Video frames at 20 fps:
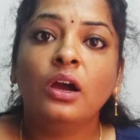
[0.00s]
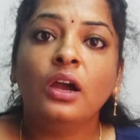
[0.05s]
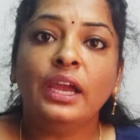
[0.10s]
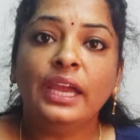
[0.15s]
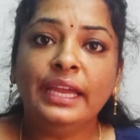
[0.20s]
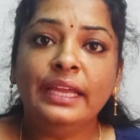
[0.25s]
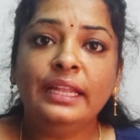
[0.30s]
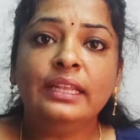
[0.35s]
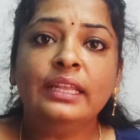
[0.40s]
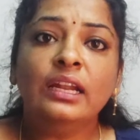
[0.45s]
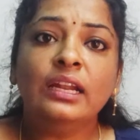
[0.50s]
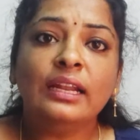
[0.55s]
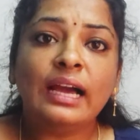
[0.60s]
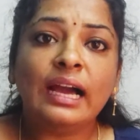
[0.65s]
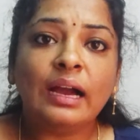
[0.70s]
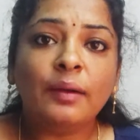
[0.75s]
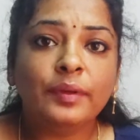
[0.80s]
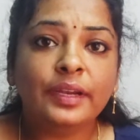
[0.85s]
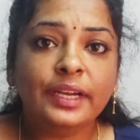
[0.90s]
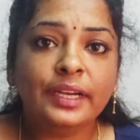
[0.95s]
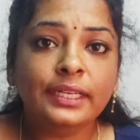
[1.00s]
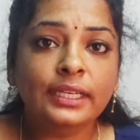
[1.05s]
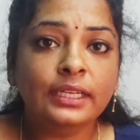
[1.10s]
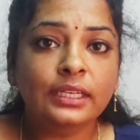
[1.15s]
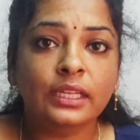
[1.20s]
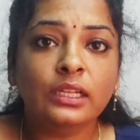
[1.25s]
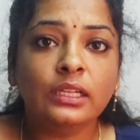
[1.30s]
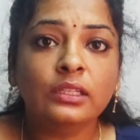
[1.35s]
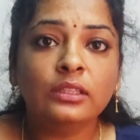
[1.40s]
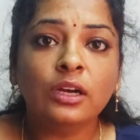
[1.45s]
In the
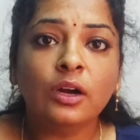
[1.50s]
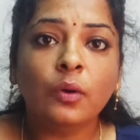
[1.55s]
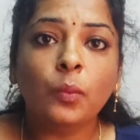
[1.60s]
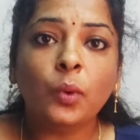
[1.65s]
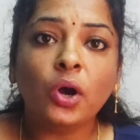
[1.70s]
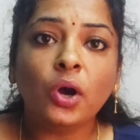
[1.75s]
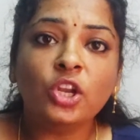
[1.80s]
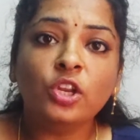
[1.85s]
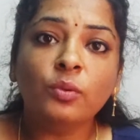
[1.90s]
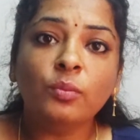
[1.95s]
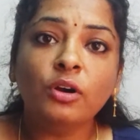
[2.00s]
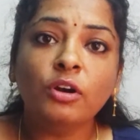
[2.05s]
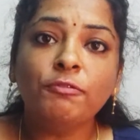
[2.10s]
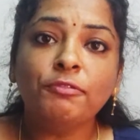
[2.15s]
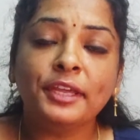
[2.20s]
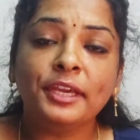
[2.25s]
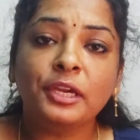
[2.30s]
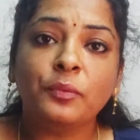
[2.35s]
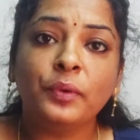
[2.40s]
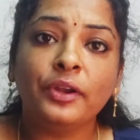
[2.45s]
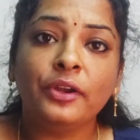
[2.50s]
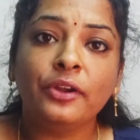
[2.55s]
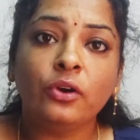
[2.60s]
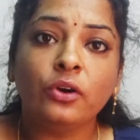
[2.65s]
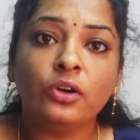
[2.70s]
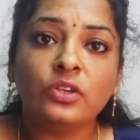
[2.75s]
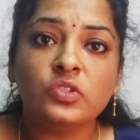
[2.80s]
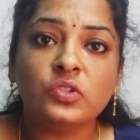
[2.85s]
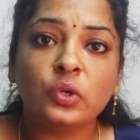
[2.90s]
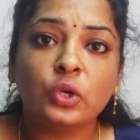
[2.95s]
laboratory, the volume of liquid
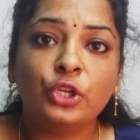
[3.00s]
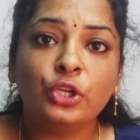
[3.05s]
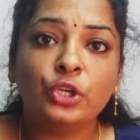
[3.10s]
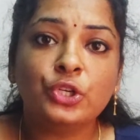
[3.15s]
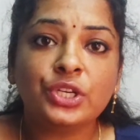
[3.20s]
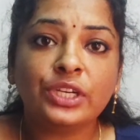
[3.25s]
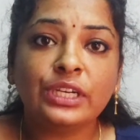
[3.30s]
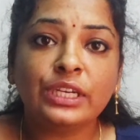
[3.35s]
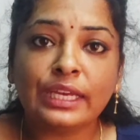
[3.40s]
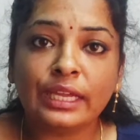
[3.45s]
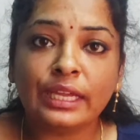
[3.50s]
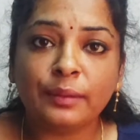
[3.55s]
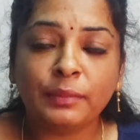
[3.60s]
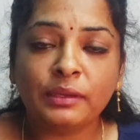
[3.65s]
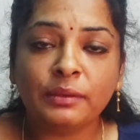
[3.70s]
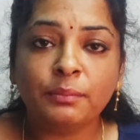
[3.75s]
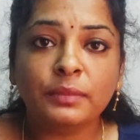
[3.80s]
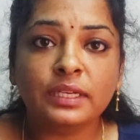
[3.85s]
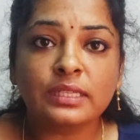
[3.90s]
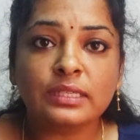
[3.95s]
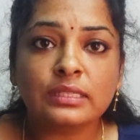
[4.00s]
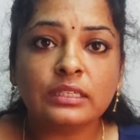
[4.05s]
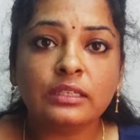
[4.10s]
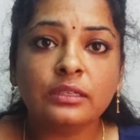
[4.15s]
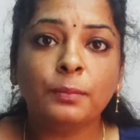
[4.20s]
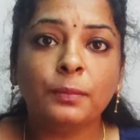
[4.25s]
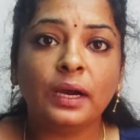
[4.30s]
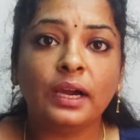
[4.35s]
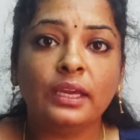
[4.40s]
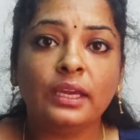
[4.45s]
or solution can be
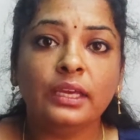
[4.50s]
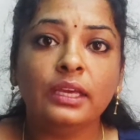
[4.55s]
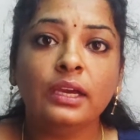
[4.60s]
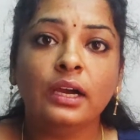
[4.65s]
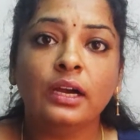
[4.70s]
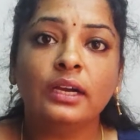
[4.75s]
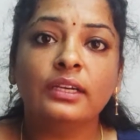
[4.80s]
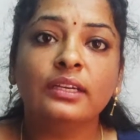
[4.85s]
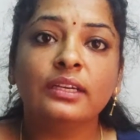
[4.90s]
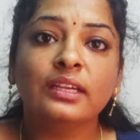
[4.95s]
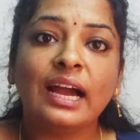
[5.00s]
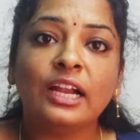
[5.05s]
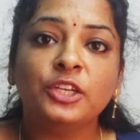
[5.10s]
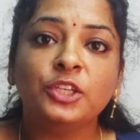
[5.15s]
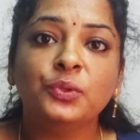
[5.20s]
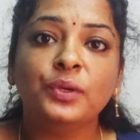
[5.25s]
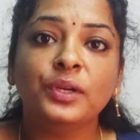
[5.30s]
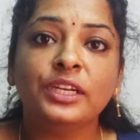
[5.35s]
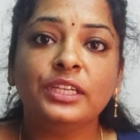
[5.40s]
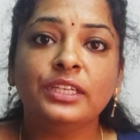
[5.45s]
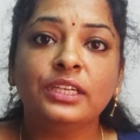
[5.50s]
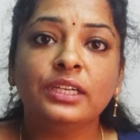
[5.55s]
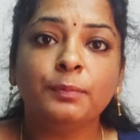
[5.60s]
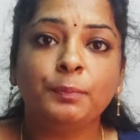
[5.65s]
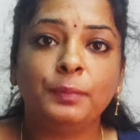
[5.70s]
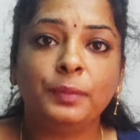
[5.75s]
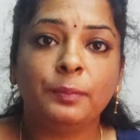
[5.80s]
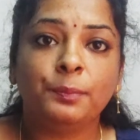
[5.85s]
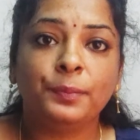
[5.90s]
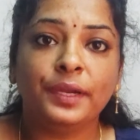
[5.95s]
measured by a graduated
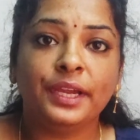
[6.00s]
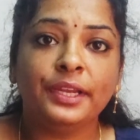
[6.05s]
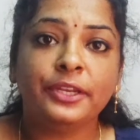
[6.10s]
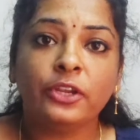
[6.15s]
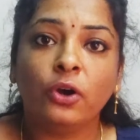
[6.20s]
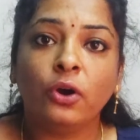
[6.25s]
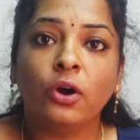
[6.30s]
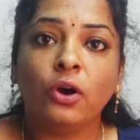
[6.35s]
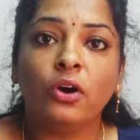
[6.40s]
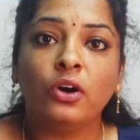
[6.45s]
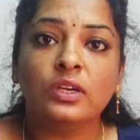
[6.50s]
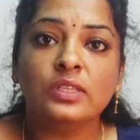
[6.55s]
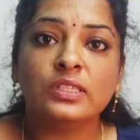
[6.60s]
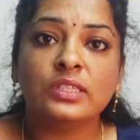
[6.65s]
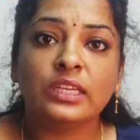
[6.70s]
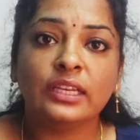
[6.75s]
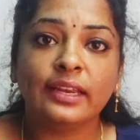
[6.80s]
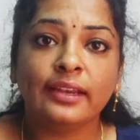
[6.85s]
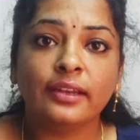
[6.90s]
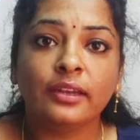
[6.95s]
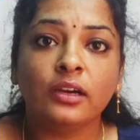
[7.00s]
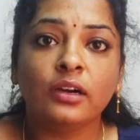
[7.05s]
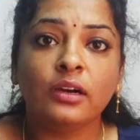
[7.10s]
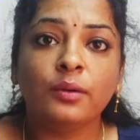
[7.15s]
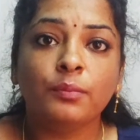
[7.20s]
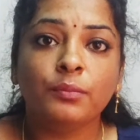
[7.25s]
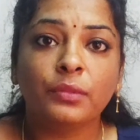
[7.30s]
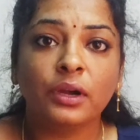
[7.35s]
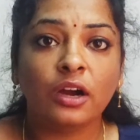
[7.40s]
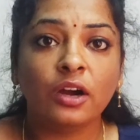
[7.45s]
pipette or
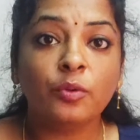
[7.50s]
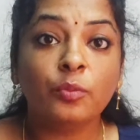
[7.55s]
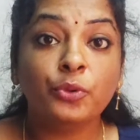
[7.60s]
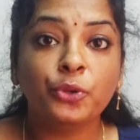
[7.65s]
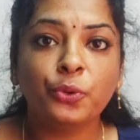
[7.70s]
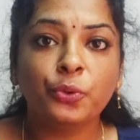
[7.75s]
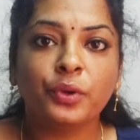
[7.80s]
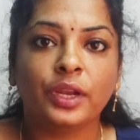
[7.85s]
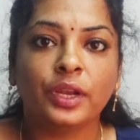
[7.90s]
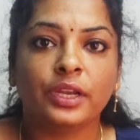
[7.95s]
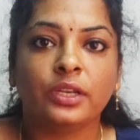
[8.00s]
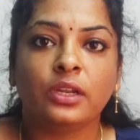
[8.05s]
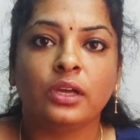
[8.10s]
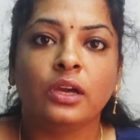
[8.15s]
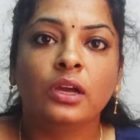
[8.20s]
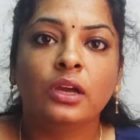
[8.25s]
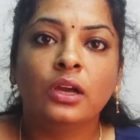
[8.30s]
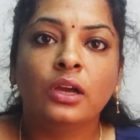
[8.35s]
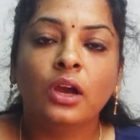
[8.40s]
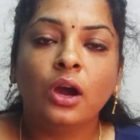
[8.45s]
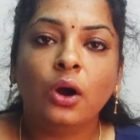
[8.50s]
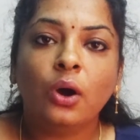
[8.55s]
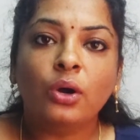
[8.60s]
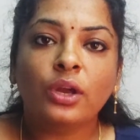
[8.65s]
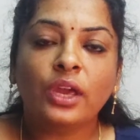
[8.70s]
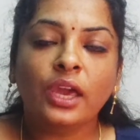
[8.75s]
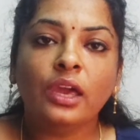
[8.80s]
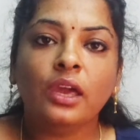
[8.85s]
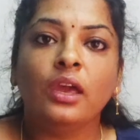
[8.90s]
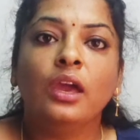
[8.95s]
cylinder or burette.
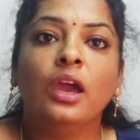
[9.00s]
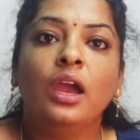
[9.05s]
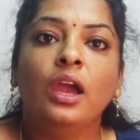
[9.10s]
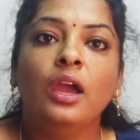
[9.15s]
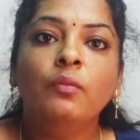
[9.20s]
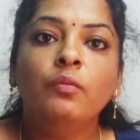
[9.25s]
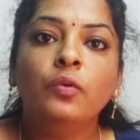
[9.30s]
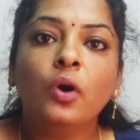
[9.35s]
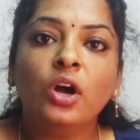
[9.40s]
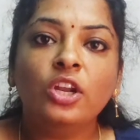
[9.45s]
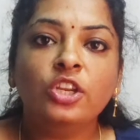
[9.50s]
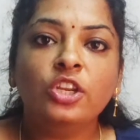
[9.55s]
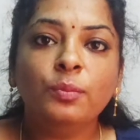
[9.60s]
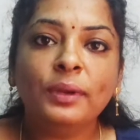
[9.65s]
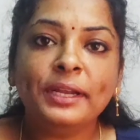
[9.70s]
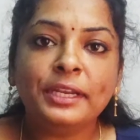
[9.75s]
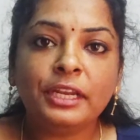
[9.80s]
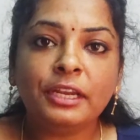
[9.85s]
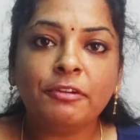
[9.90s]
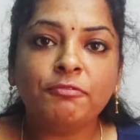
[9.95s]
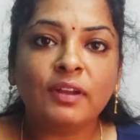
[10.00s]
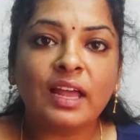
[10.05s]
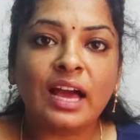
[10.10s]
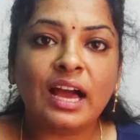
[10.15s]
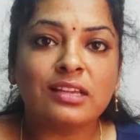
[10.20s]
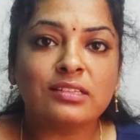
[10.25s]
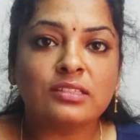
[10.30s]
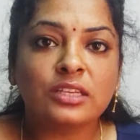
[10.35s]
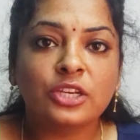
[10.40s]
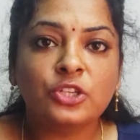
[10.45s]
Okay, a volumetric
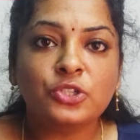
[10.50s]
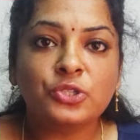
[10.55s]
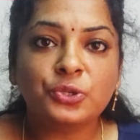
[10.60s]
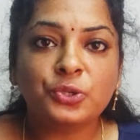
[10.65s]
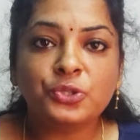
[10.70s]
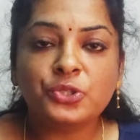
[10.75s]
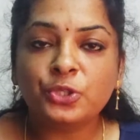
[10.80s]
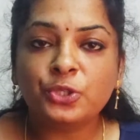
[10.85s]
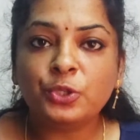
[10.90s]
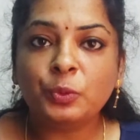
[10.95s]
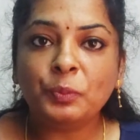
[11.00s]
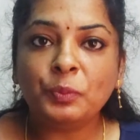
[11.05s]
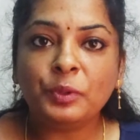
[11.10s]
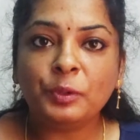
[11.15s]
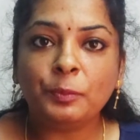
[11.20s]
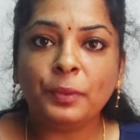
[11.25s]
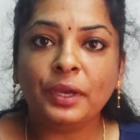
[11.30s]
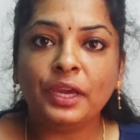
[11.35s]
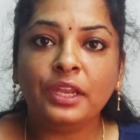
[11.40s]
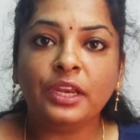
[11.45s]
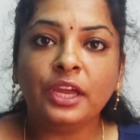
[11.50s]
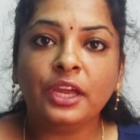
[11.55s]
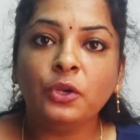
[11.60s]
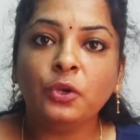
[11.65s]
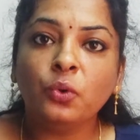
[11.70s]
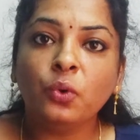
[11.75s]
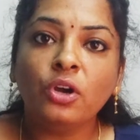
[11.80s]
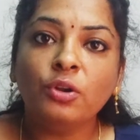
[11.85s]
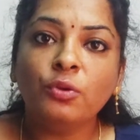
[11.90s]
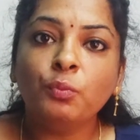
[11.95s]
flask is used to prepare a
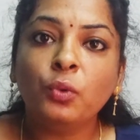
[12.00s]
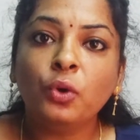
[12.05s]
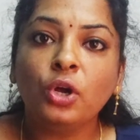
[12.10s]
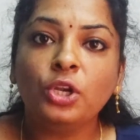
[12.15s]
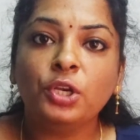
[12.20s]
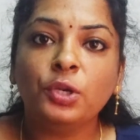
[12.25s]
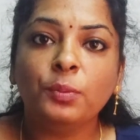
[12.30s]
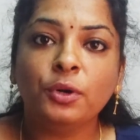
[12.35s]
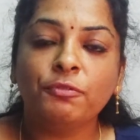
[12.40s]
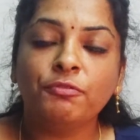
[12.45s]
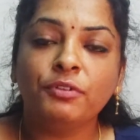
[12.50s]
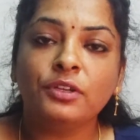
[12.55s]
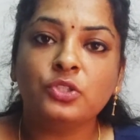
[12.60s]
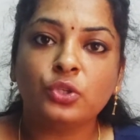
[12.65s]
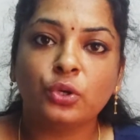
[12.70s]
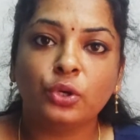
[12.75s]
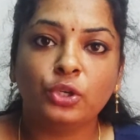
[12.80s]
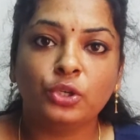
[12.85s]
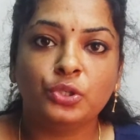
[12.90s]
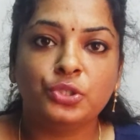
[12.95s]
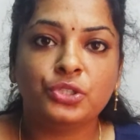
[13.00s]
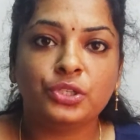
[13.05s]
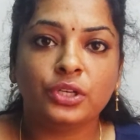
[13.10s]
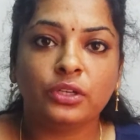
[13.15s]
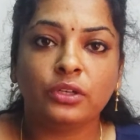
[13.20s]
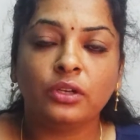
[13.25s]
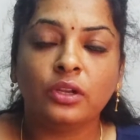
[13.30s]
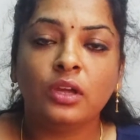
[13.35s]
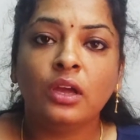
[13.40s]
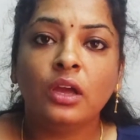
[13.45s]
known volume of a
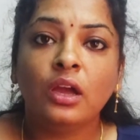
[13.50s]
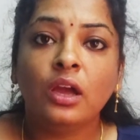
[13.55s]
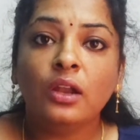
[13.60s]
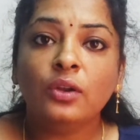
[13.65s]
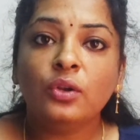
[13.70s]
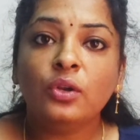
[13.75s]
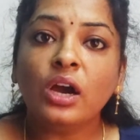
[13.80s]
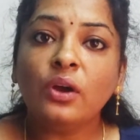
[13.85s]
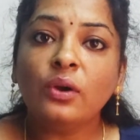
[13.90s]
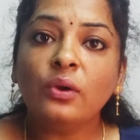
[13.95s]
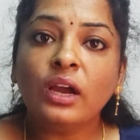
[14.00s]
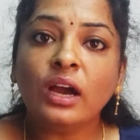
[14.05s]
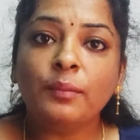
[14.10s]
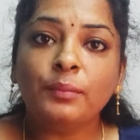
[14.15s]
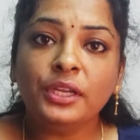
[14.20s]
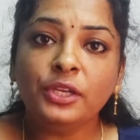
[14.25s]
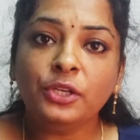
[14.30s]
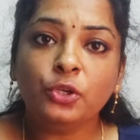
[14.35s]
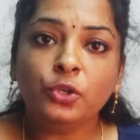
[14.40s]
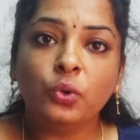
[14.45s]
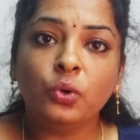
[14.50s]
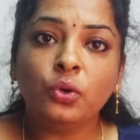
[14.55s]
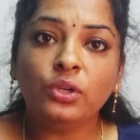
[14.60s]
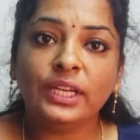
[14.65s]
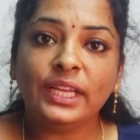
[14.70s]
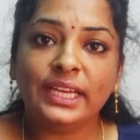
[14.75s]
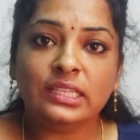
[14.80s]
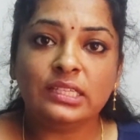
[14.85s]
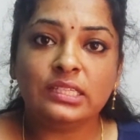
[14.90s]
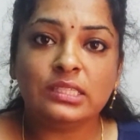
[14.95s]
solution. Now coming to
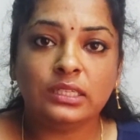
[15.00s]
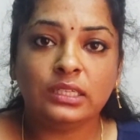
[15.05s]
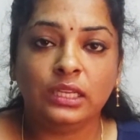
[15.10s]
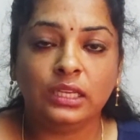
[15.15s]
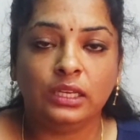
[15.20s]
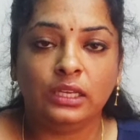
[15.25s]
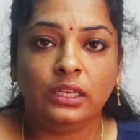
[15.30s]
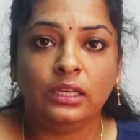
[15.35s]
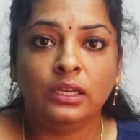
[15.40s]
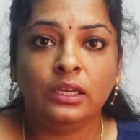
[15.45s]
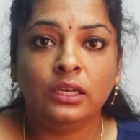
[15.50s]
density.